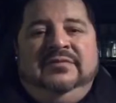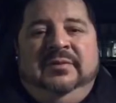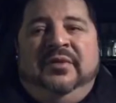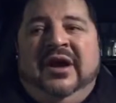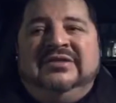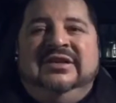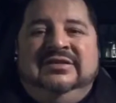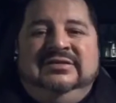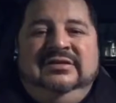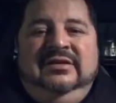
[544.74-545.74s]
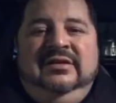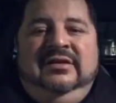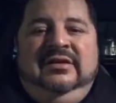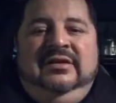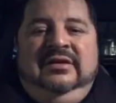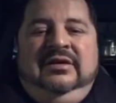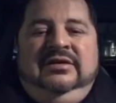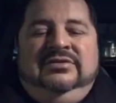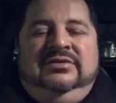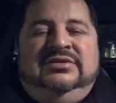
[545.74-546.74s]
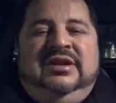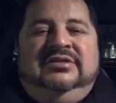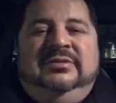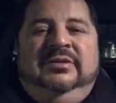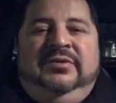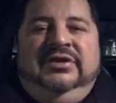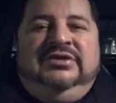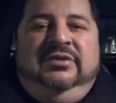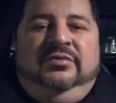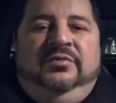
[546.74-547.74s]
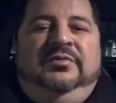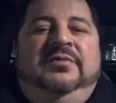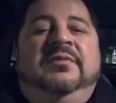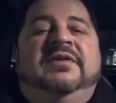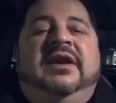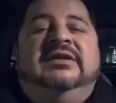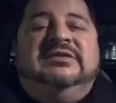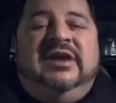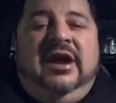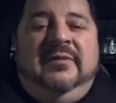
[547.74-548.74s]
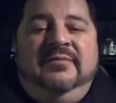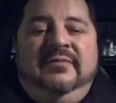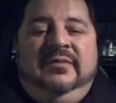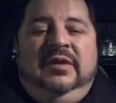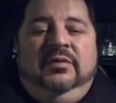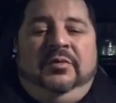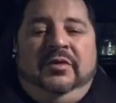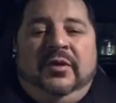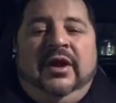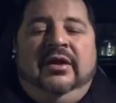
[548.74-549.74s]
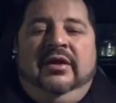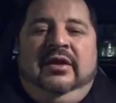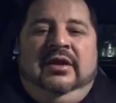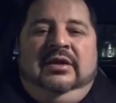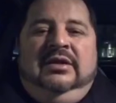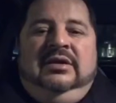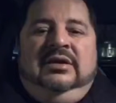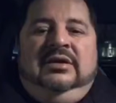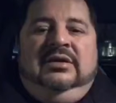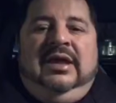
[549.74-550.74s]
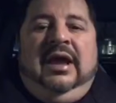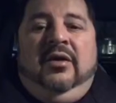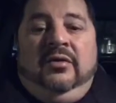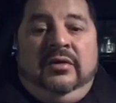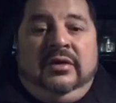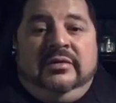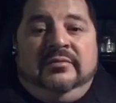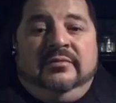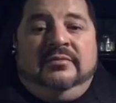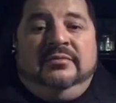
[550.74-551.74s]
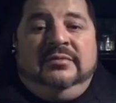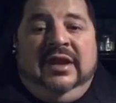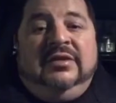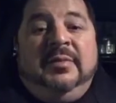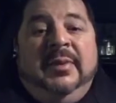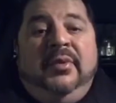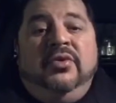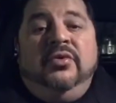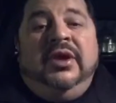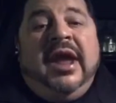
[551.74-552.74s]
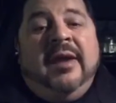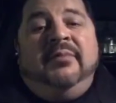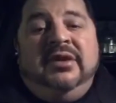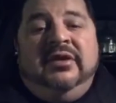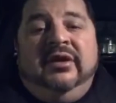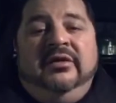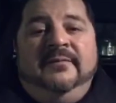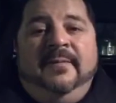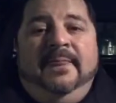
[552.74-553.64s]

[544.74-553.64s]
It was a process. So it's not to be rushed. It will take its time. It will be right. Now, like the people who can't be there,